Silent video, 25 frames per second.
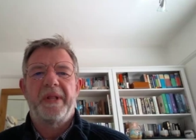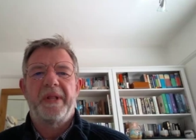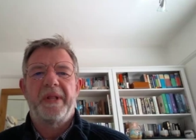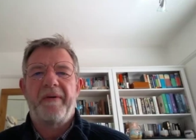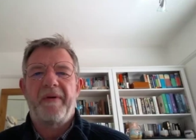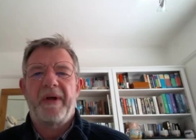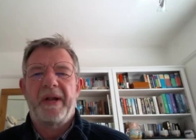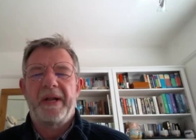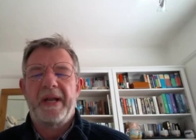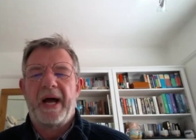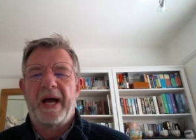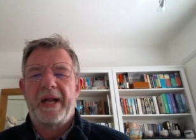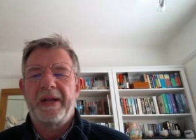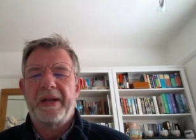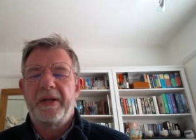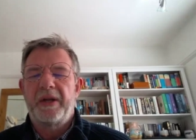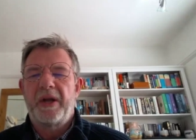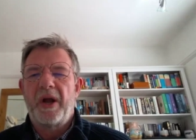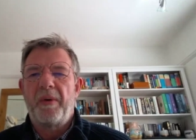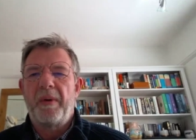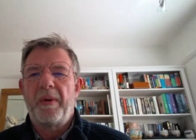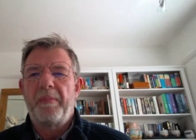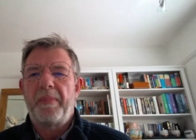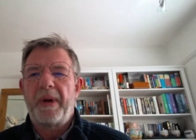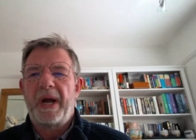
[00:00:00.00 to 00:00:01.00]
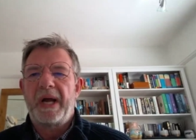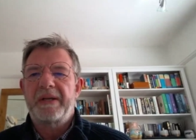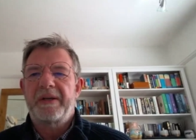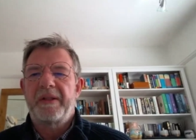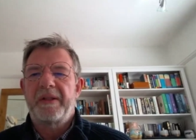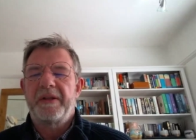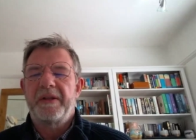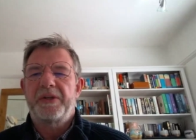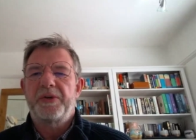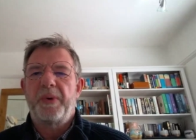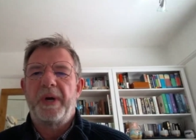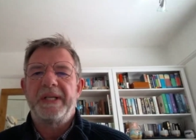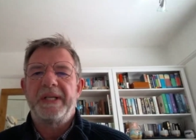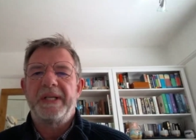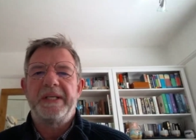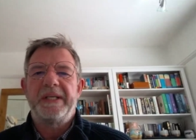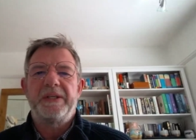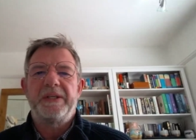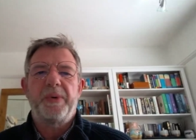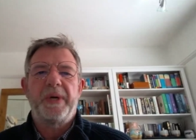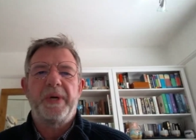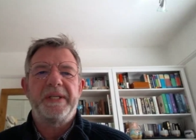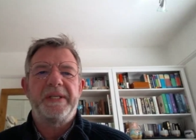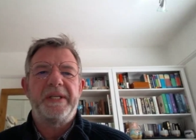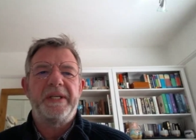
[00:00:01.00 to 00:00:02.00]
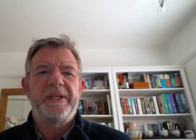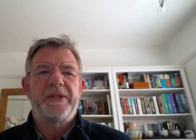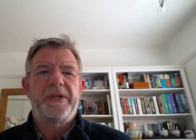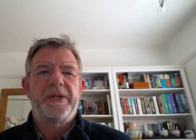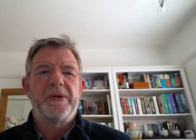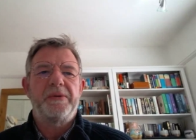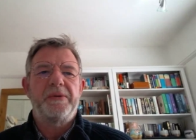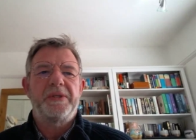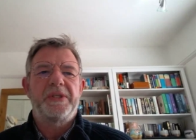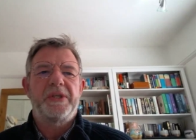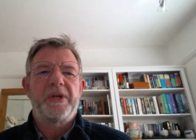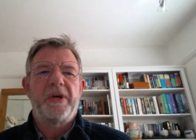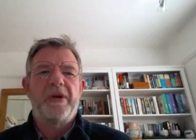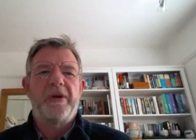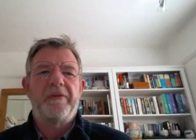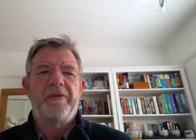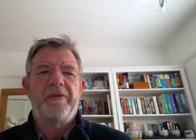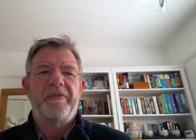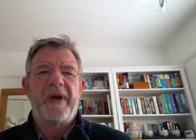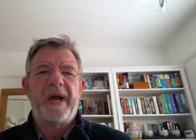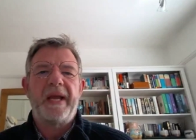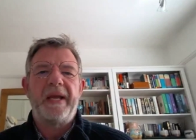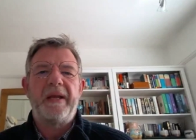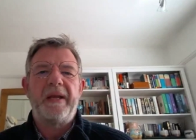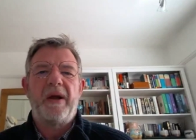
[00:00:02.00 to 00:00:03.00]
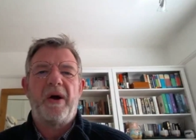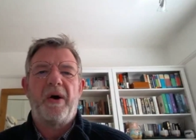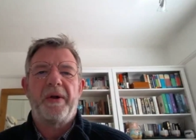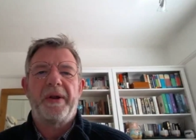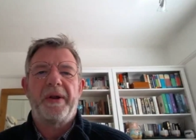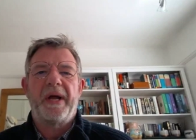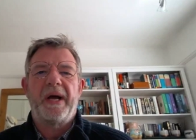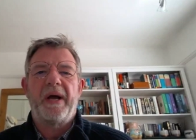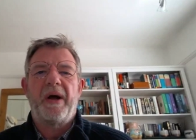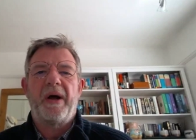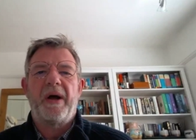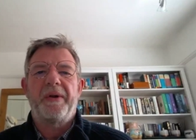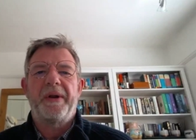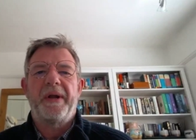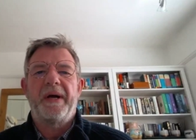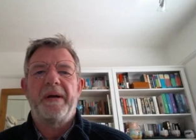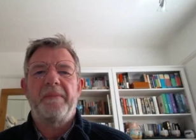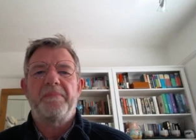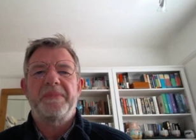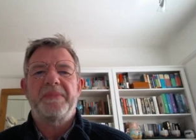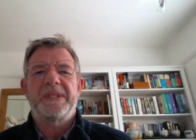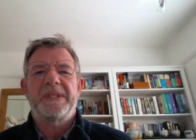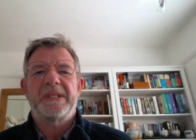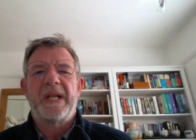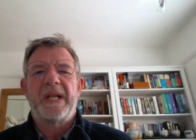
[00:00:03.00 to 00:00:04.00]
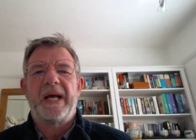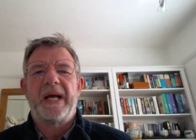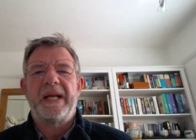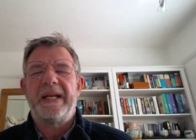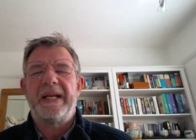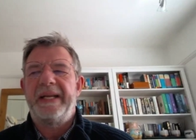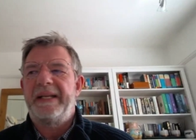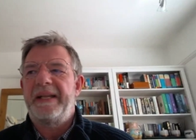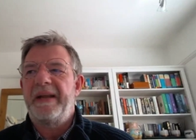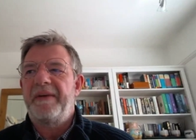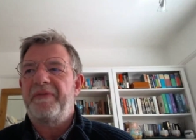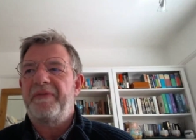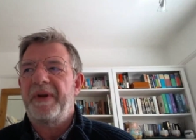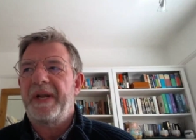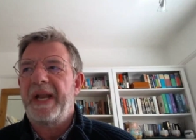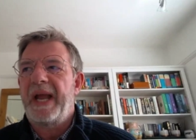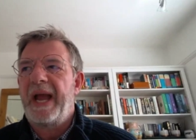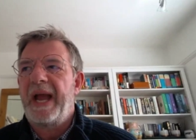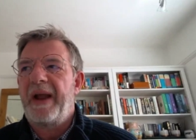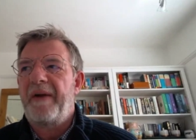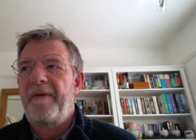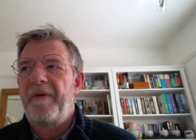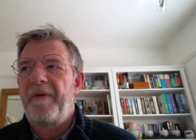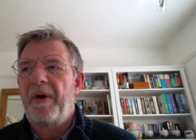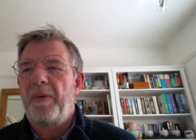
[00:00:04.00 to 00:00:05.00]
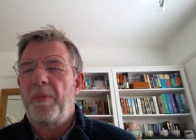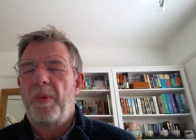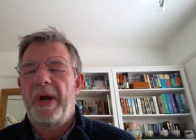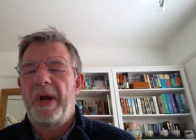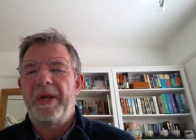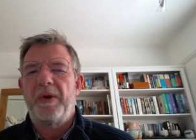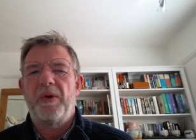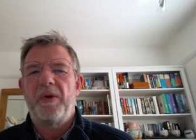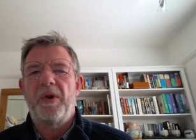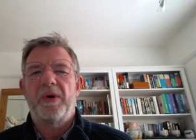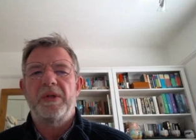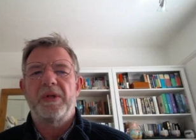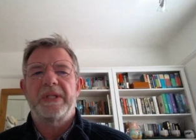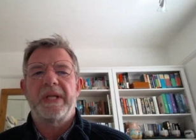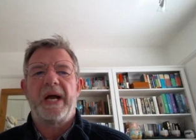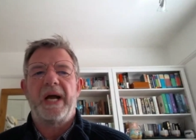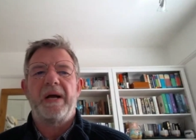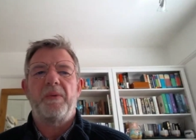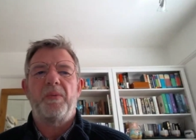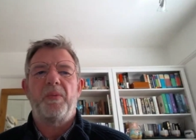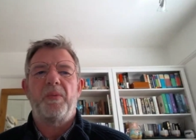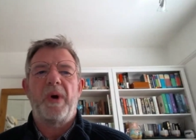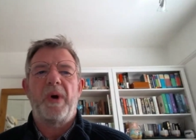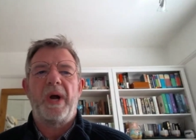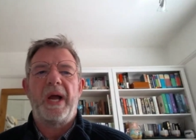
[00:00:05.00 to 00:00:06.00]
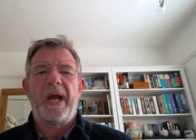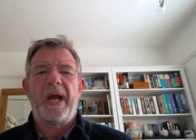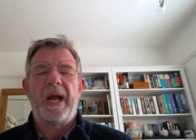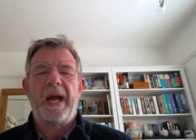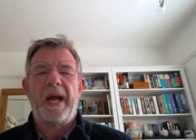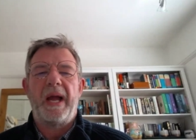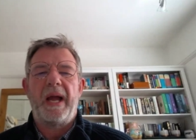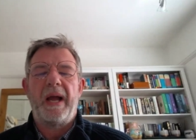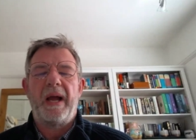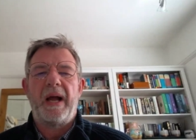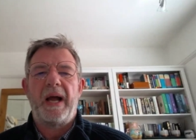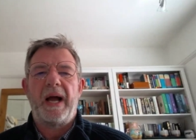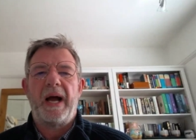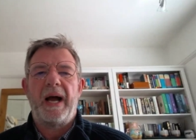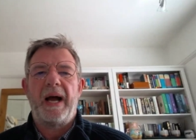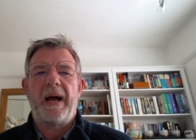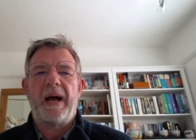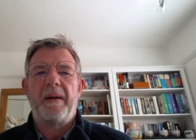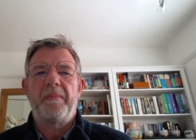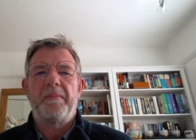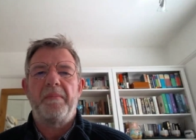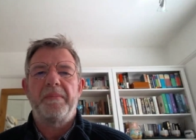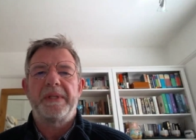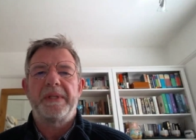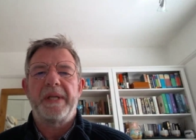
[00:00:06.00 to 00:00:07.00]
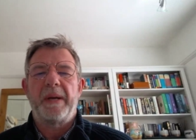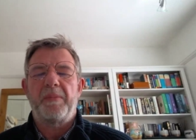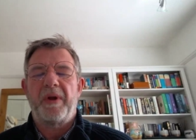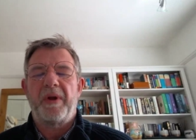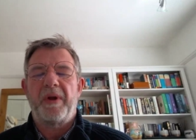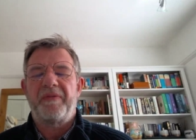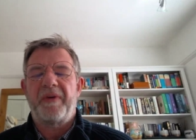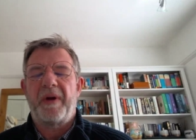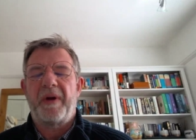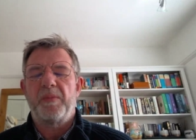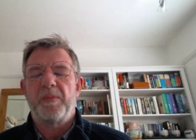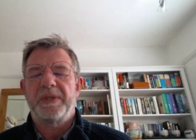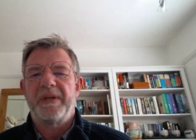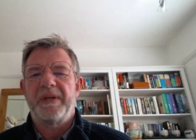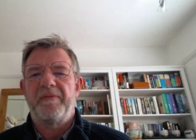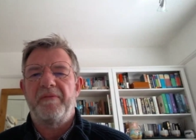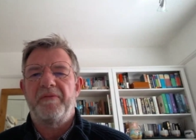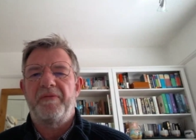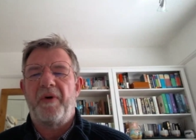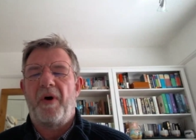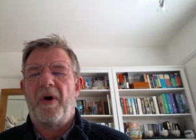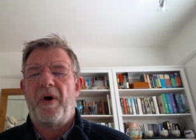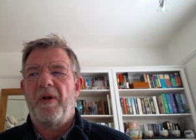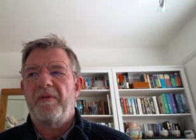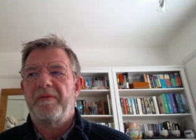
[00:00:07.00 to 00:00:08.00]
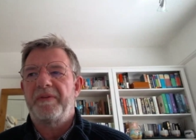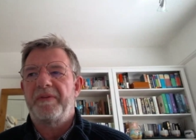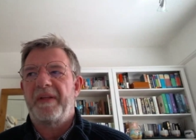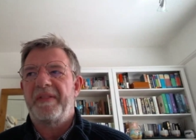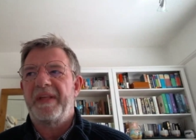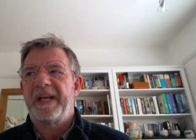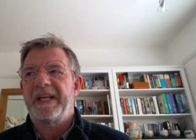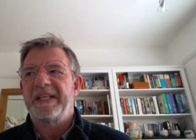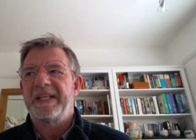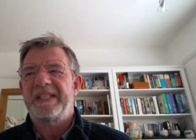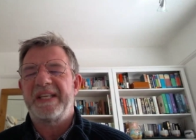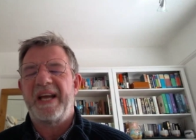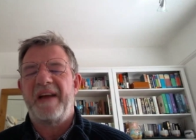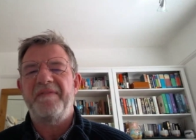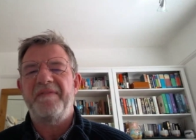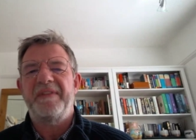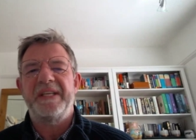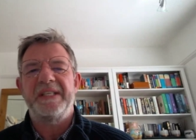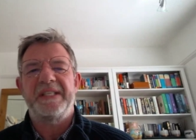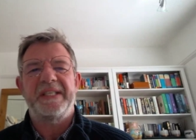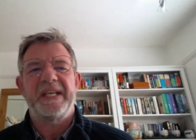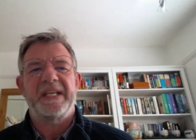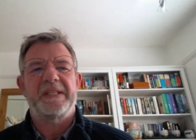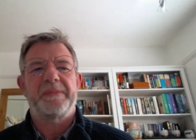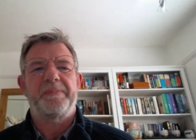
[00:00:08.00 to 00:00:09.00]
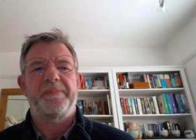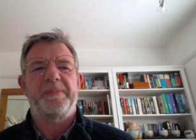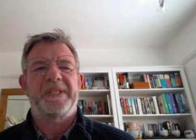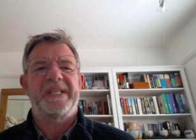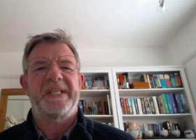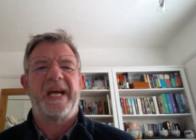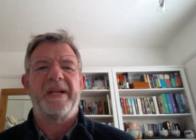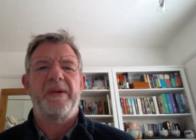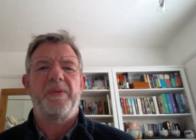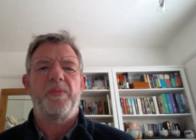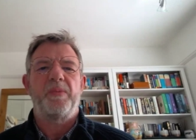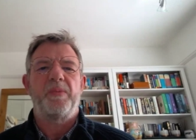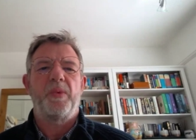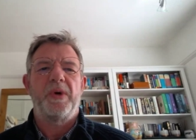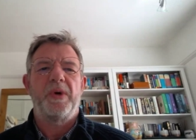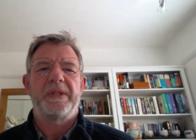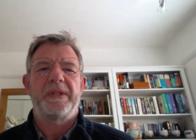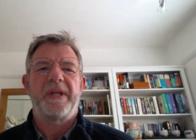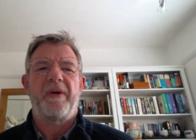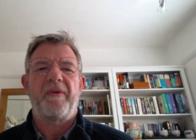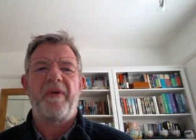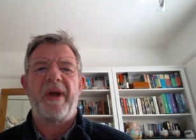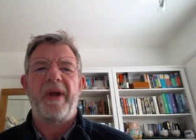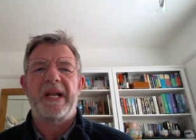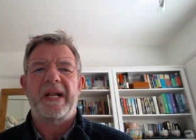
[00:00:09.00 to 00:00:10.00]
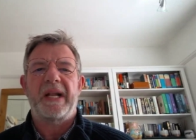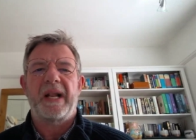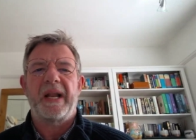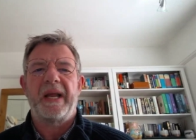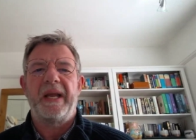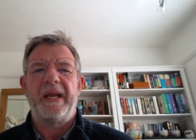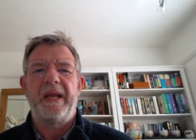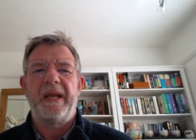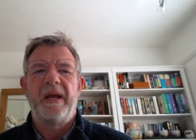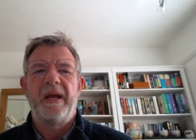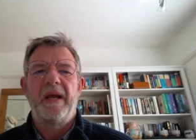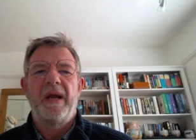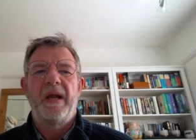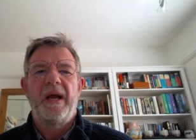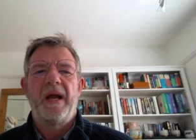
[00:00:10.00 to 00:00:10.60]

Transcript: there, and going back to the 2022 survey on a slightly different area where you looked at where WFM was involved. I think 76% were directly